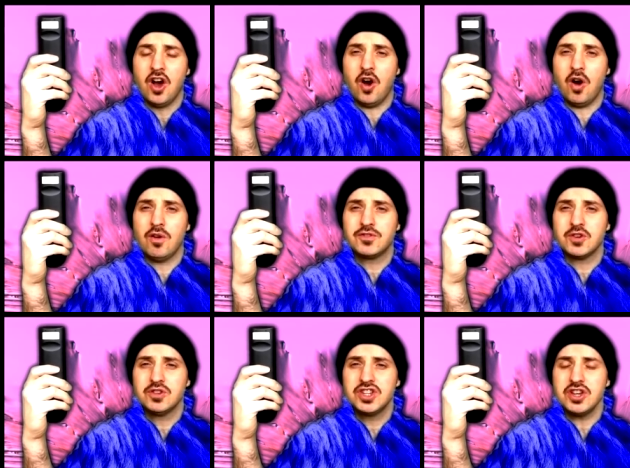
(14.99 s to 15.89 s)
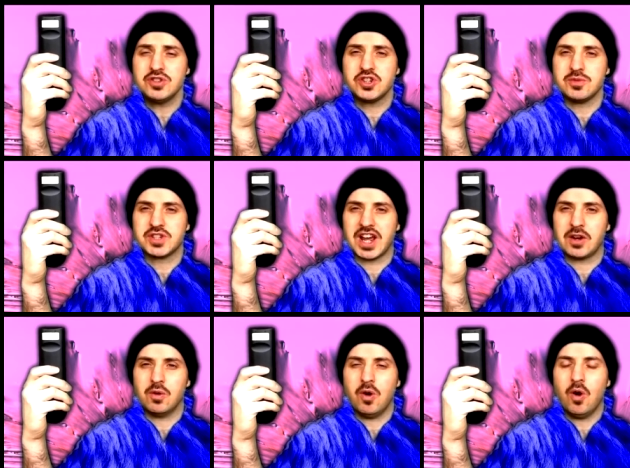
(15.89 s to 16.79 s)
of your YouTube
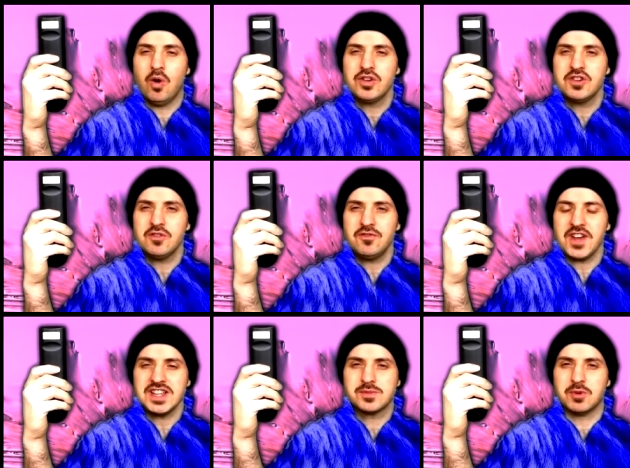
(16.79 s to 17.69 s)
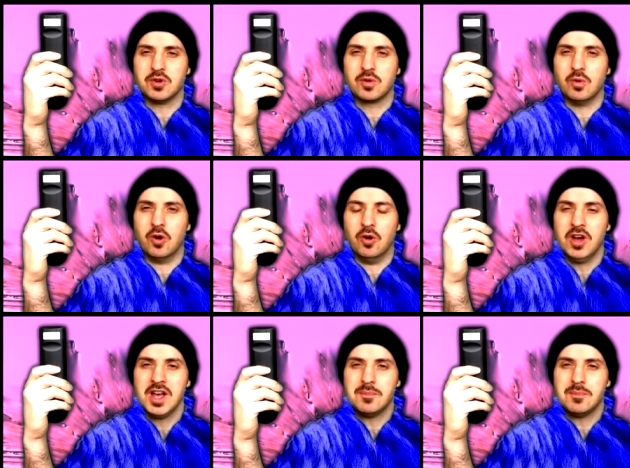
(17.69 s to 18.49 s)
channel or your Facebook wall,